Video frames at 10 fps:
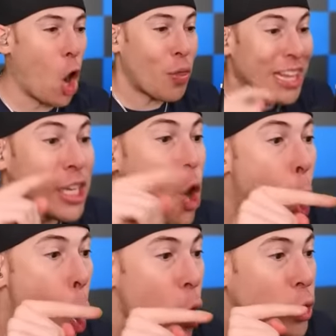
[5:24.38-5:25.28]
car. That's an
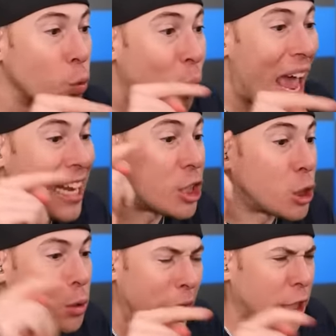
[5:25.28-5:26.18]
old red,
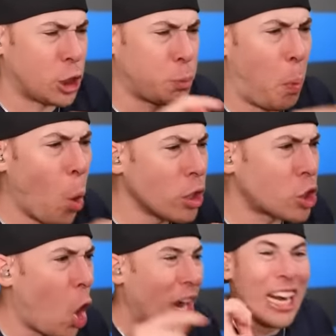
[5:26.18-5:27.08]
like,
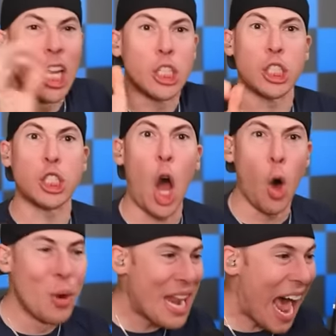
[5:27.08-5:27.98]
sports car. It looks
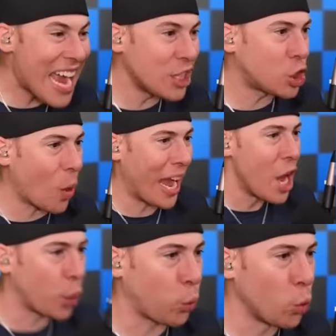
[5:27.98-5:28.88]
so nice. Okay,
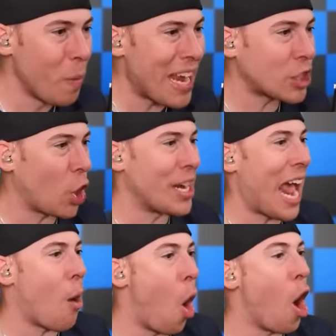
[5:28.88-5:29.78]
the crewmates are
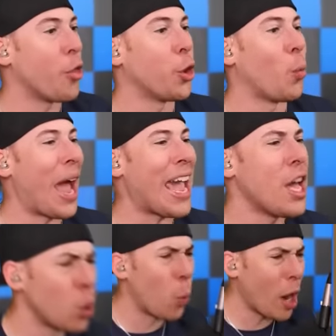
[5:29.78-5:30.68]
now on their way to